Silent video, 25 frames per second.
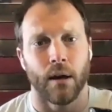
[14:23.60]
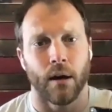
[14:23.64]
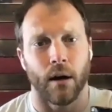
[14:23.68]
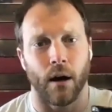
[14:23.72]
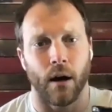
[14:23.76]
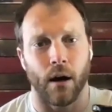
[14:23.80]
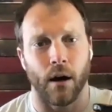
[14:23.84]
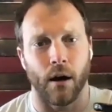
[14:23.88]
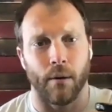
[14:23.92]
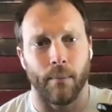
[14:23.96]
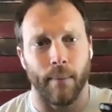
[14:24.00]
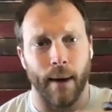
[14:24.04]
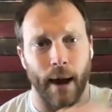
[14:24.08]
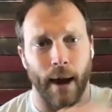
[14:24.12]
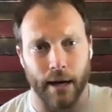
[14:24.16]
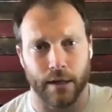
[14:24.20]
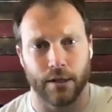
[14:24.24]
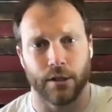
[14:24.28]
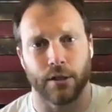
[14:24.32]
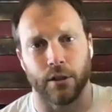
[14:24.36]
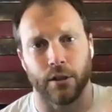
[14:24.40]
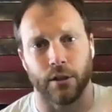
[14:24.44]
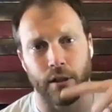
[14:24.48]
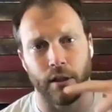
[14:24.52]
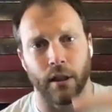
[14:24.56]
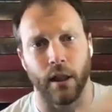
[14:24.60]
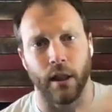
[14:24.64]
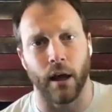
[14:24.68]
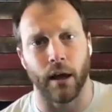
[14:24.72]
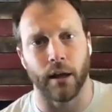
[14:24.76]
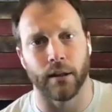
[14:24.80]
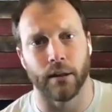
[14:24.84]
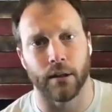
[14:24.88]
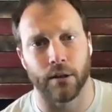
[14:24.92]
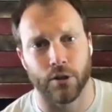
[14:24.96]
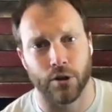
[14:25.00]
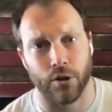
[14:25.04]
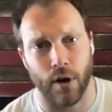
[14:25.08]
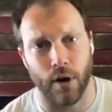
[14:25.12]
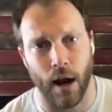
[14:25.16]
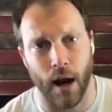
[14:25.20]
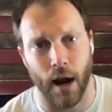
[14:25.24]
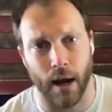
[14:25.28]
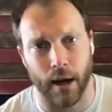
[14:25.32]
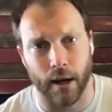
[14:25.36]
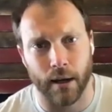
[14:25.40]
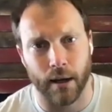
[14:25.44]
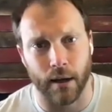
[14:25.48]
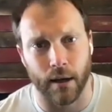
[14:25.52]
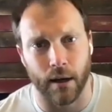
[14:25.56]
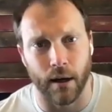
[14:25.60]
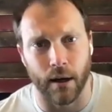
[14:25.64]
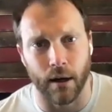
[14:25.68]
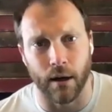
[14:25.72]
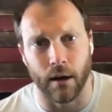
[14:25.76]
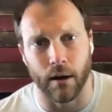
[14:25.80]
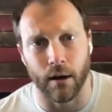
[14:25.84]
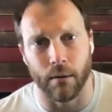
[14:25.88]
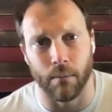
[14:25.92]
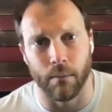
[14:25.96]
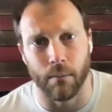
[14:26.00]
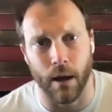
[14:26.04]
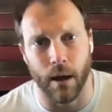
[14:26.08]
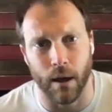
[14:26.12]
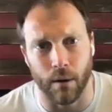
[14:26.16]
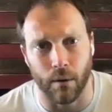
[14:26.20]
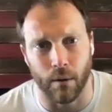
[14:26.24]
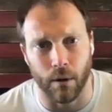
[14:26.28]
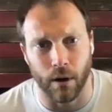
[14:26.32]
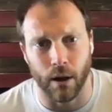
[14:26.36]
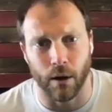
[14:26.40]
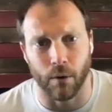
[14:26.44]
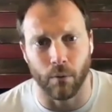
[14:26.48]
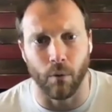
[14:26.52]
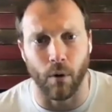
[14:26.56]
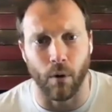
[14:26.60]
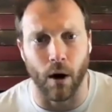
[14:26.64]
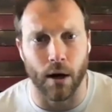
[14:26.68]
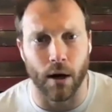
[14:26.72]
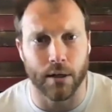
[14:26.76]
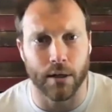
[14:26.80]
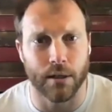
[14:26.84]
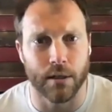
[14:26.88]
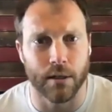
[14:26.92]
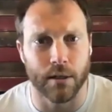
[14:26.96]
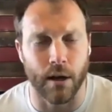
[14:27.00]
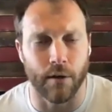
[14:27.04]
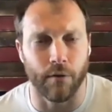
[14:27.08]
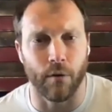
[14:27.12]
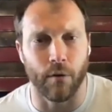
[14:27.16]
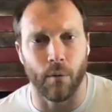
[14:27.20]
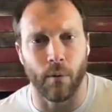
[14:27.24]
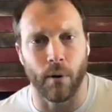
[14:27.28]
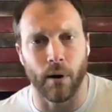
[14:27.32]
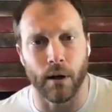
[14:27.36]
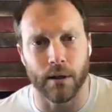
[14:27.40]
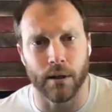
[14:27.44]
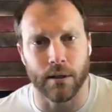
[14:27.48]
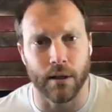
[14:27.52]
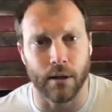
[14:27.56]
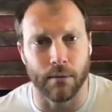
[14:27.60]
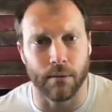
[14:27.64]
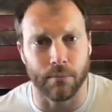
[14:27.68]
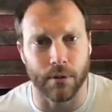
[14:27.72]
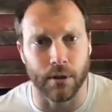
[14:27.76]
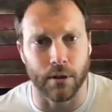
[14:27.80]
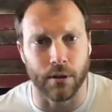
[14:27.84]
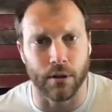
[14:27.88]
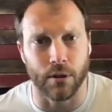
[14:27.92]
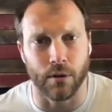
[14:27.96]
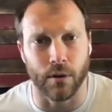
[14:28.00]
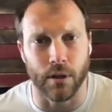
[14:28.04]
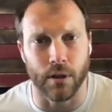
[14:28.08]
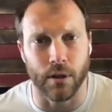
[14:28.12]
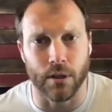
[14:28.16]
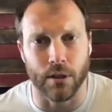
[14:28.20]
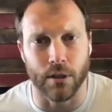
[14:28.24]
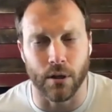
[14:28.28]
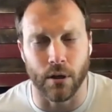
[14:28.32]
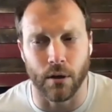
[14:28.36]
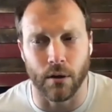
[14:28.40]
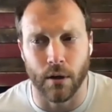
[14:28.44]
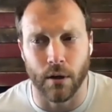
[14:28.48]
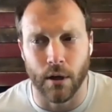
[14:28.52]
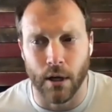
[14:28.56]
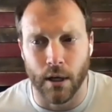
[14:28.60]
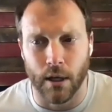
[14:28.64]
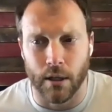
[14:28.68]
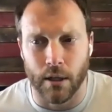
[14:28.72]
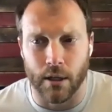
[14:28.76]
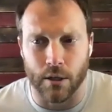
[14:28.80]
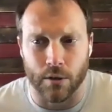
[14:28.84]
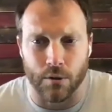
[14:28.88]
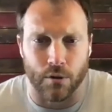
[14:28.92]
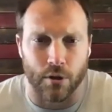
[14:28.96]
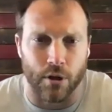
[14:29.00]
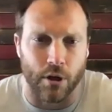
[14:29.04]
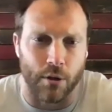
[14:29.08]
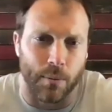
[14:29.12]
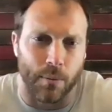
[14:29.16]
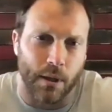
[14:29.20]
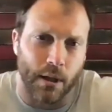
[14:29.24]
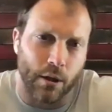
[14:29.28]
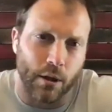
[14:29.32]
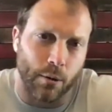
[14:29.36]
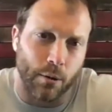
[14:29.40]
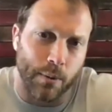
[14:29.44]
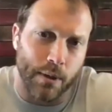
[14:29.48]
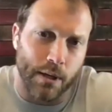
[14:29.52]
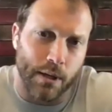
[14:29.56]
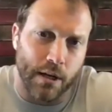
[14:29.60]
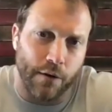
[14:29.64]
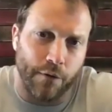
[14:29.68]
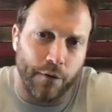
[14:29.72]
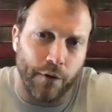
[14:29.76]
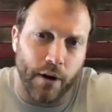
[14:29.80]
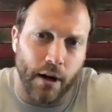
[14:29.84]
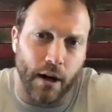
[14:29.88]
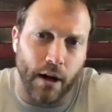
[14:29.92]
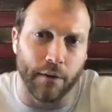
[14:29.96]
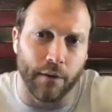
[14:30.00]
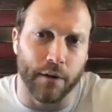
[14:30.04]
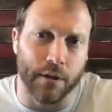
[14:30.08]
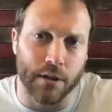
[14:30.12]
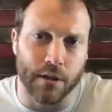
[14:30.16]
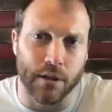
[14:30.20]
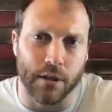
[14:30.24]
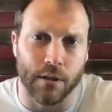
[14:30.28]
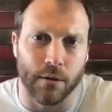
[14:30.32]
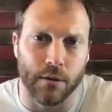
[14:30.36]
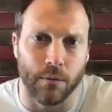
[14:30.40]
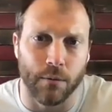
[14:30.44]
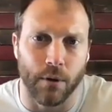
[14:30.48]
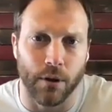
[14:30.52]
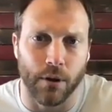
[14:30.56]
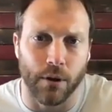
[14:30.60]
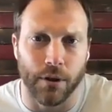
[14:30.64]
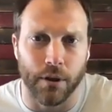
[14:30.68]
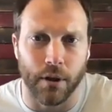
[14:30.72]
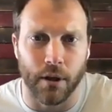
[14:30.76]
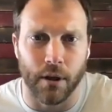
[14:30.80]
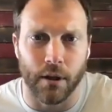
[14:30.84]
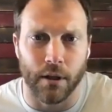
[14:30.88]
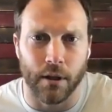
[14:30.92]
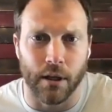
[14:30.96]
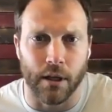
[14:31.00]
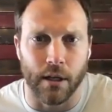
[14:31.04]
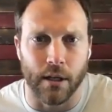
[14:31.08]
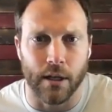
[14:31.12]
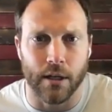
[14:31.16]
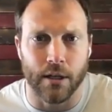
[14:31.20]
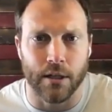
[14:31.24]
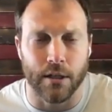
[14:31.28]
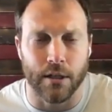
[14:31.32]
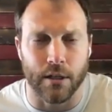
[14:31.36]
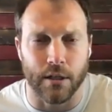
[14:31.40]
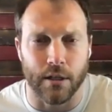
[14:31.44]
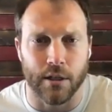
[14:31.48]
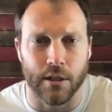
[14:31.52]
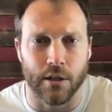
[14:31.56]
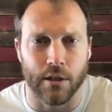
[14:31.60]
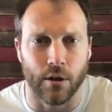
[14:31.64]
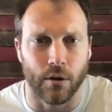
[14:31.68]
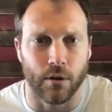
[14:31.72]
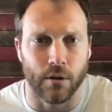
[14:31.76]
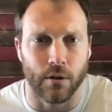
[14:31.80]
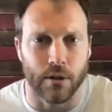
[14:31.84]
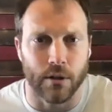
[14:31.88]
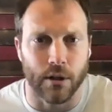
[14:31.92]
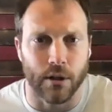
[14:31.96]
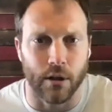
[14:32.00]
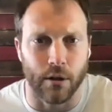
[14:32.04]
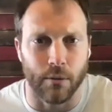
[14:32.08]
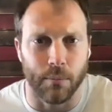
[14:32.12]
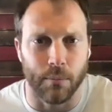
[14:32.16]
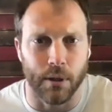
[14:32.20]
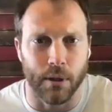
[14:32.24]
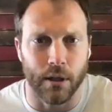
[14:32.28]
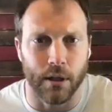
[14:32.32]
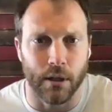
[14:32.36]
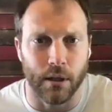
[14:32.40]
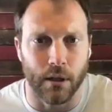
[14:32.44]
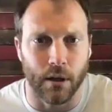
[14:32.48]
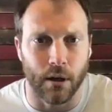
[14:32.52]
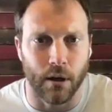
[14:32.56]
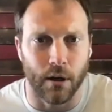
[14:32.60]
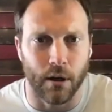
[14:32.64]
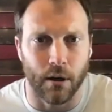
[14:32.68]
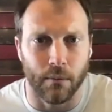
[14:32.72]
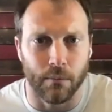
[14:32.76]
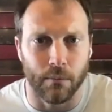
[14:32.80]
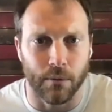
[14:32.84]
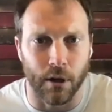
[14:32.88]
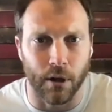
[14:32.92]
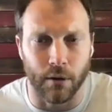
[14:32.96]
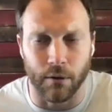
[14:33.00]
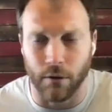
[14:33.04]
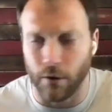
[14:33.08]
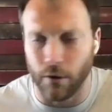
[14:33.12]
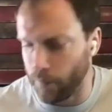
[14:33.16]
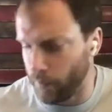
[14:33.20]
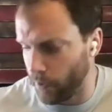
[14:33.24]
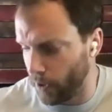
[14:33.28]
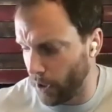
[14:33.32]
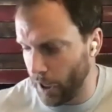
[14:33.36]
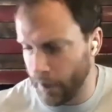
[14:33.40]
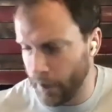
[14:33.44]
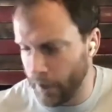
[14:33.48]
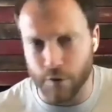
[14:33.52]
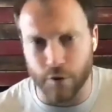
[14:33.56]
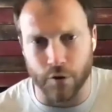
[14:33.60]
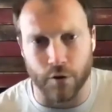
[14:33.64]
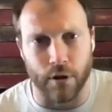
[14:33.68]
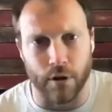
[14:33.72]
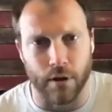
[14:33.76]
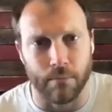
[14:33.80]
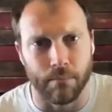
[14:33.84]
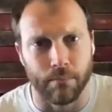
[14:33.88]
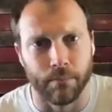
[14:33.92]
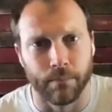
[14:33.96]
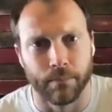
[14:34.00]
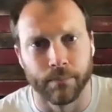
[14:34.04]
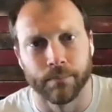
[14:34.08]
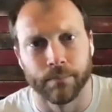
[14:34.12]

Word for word: um, actually lined the track um, and and watched everyone attempt to do it. So this is going to be a little bit different, obviously, with uh, the conditions. So it's going to be um, done over live stream.